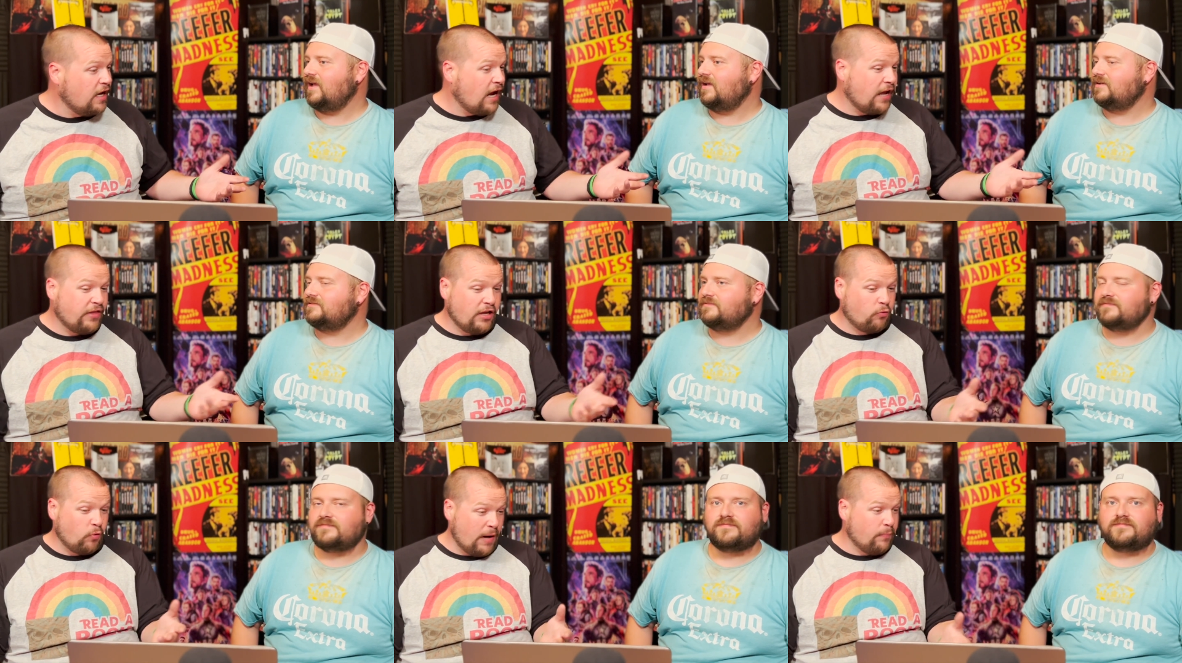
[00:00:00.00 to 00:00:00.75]
Speaker 1: I think
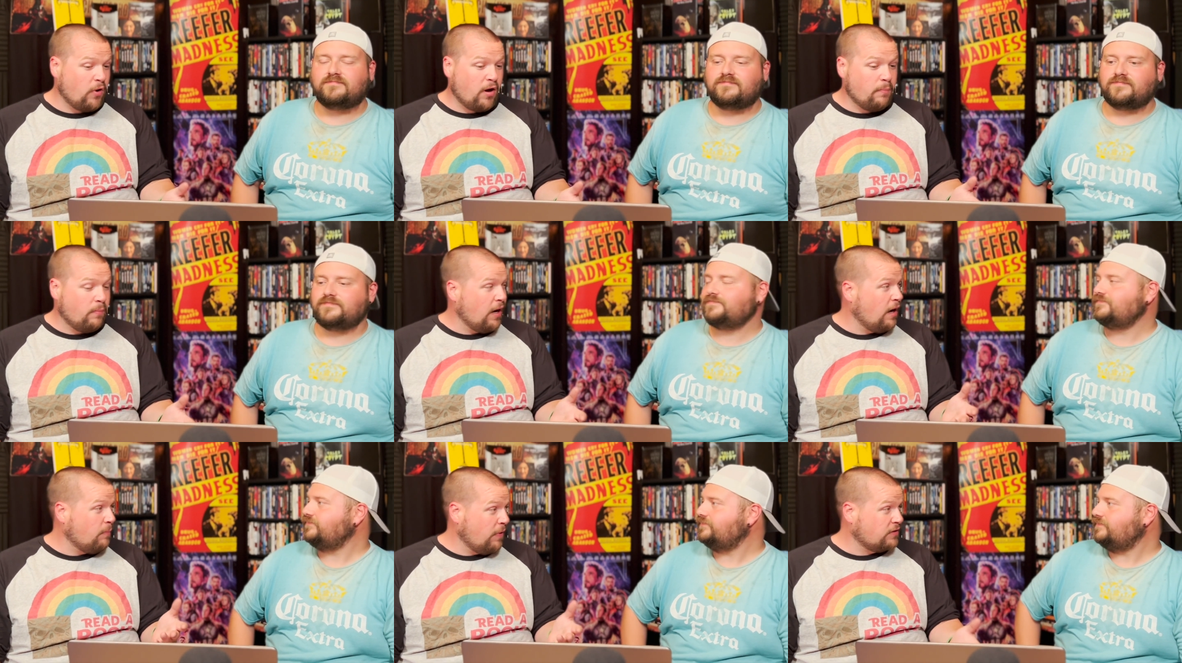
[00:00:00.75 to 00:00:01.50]
Grandpa
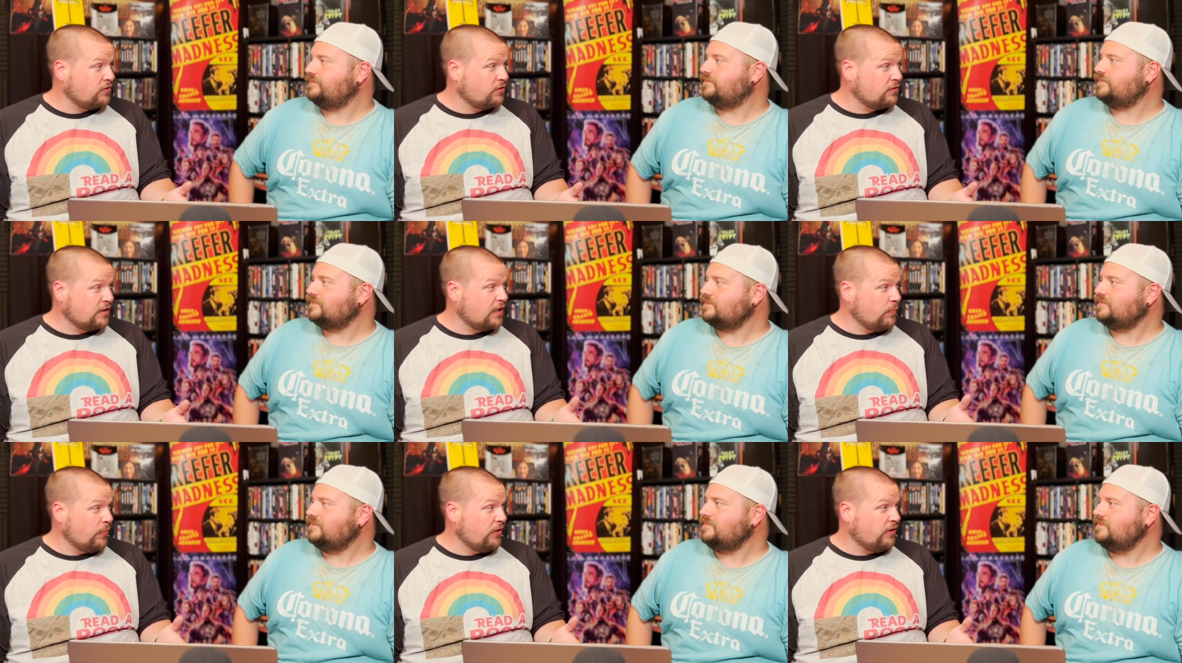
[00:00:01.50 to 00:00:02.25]
uh, Munster is going to
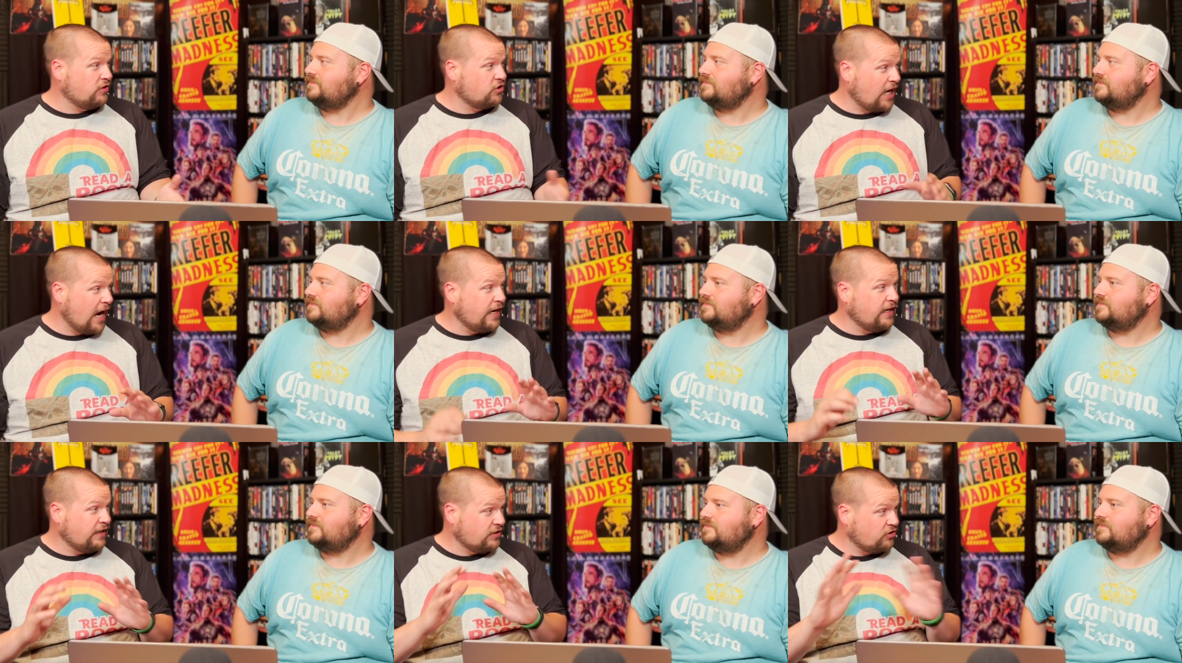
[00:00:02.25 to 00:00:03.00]
be the
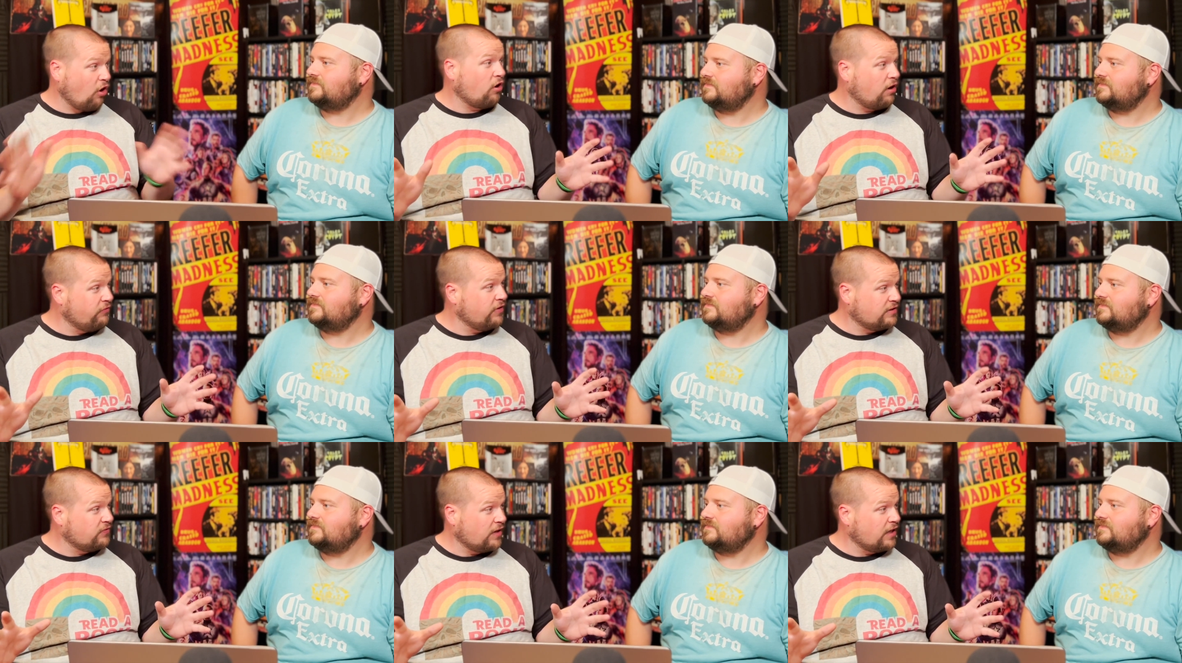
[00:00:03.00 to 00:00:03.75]
shining star of
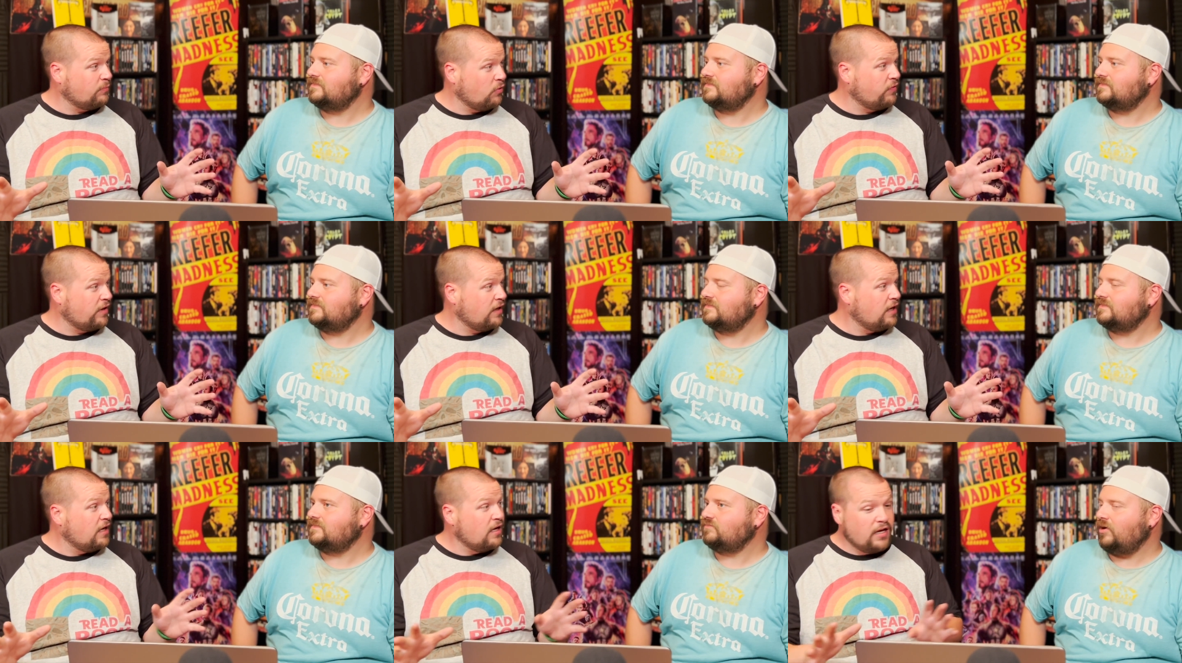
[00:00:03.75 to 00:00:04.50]
this fucking movie.
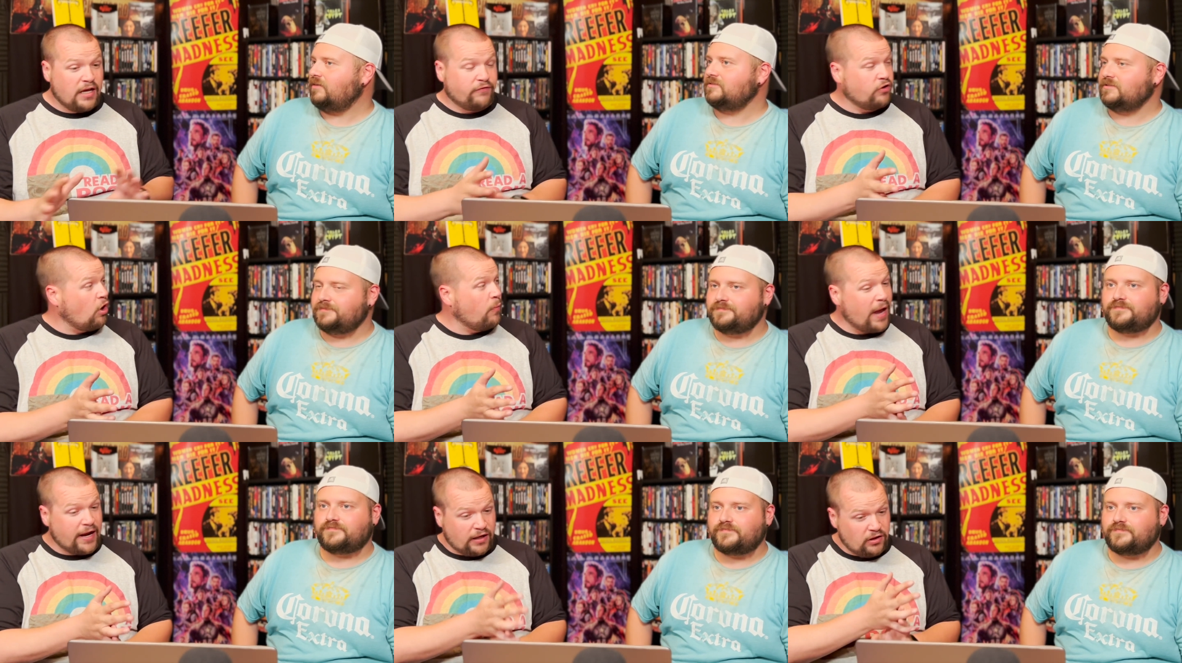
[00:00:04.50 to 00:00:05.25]
Probably. If you go
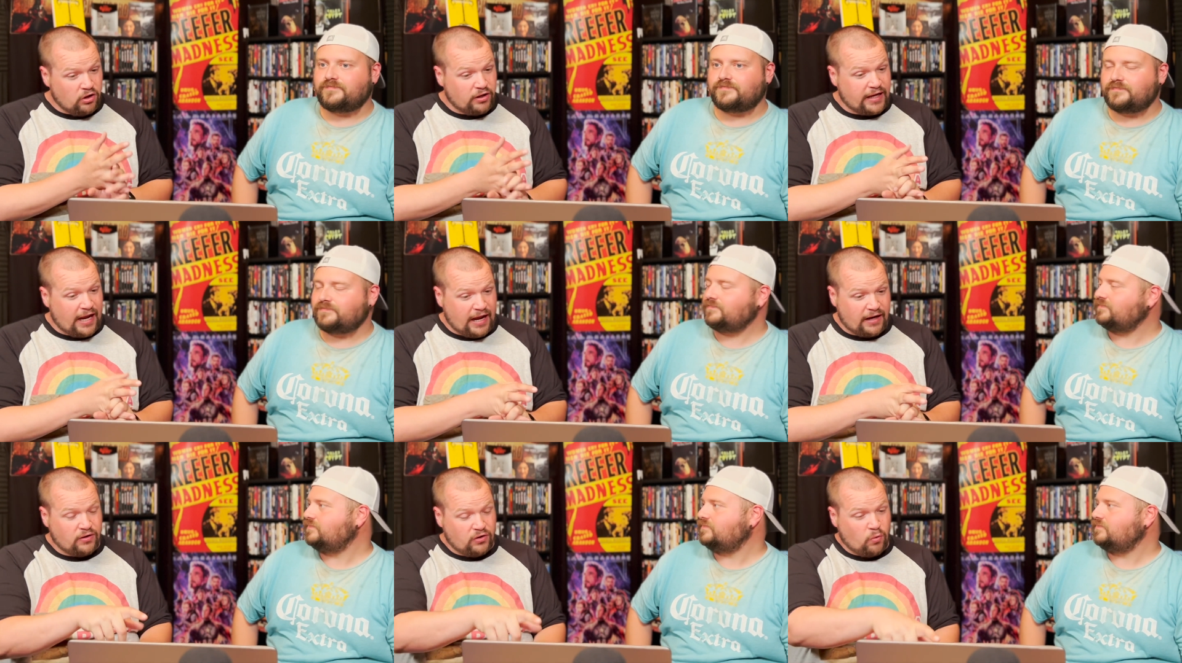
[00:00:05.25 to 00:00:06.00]
back and look
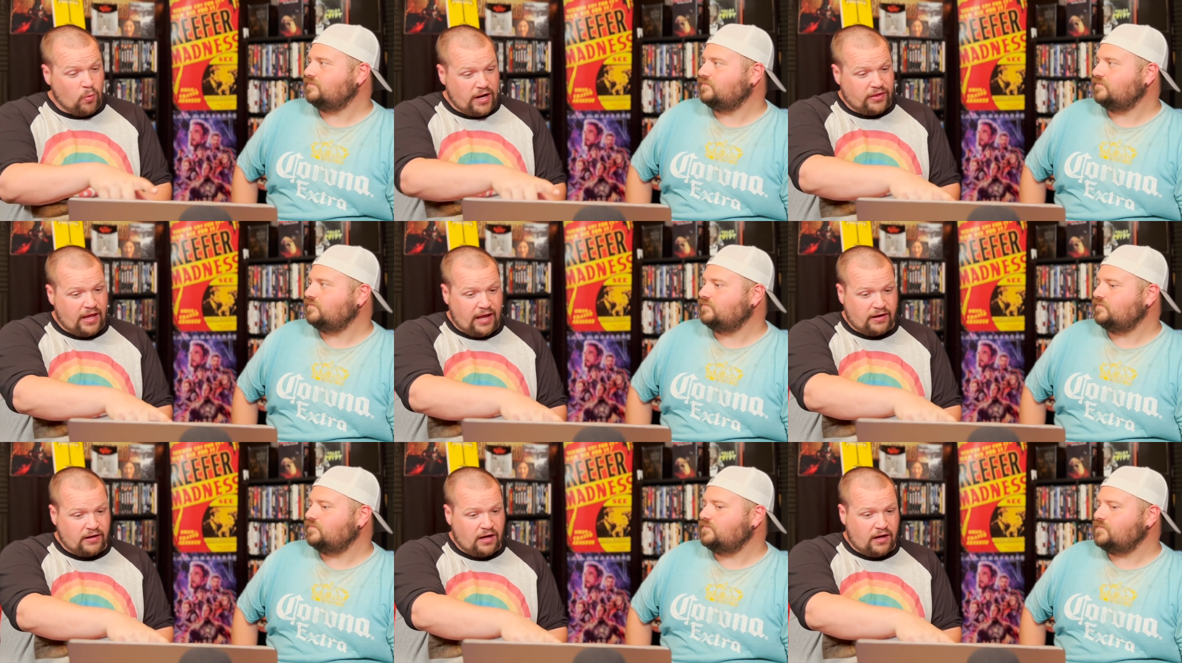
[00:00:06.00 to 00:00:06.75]
at the way
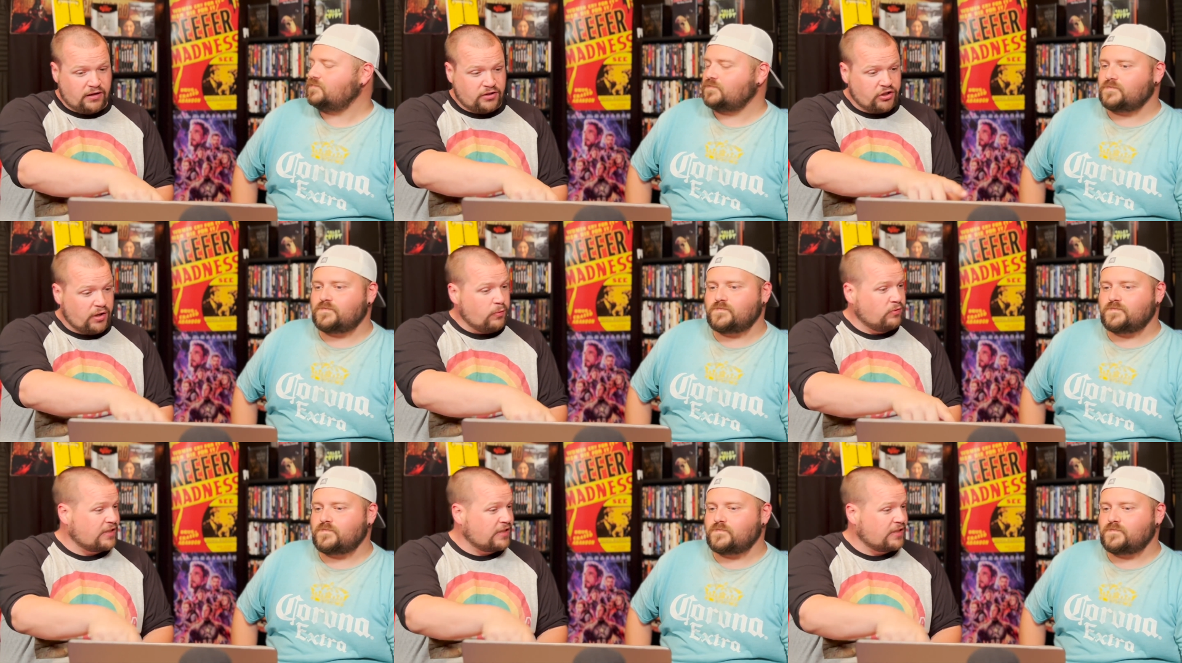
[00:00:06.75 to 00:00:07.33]
that uh, Sheri Moon